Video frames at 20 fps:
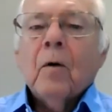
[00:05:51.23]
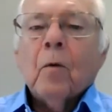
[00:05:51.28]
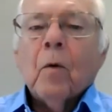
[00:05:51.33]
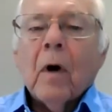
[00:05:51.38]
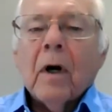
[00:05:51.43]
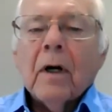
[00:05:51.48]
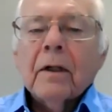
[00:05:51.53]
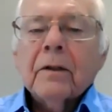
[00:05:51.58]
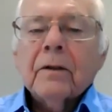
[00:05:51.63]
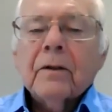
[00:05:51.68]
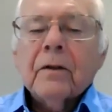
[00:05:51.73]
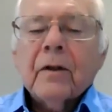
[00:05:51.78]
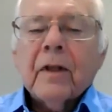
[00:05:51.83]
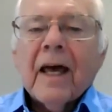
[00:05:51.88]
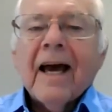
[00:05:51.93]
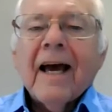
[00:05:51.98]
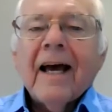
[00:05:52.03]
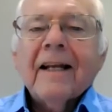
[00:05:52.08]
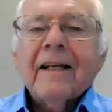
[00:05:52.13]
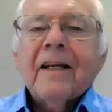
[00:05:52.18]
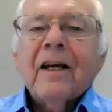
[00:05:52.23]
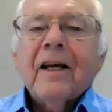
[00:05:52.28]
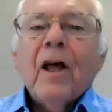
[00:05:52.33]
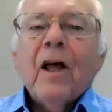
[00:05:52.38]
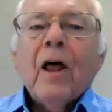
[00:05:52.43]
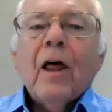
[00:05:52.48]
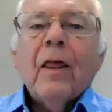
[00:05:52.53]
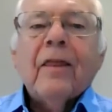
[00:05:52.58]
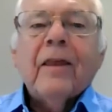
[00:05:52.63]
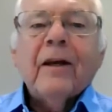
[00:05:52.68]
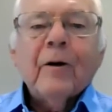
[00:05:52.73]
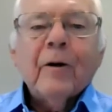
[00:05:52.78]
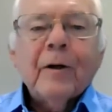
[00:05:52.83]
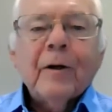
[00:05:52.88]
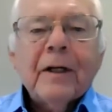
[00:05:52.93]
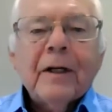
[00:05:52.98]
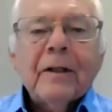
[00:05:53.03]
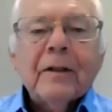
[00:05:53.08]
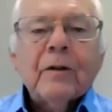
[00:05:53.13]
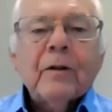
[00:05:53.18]
was that
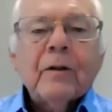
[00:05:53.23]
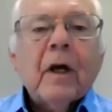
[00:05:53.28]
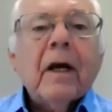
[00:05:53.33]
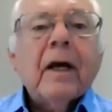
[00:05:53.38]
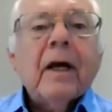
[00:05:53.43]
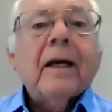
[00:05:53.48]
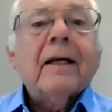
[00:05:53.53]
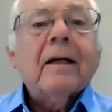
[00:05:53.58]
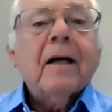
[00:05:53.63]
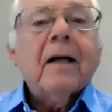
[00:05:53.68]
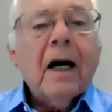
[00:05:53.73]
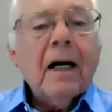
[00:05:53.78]
there is a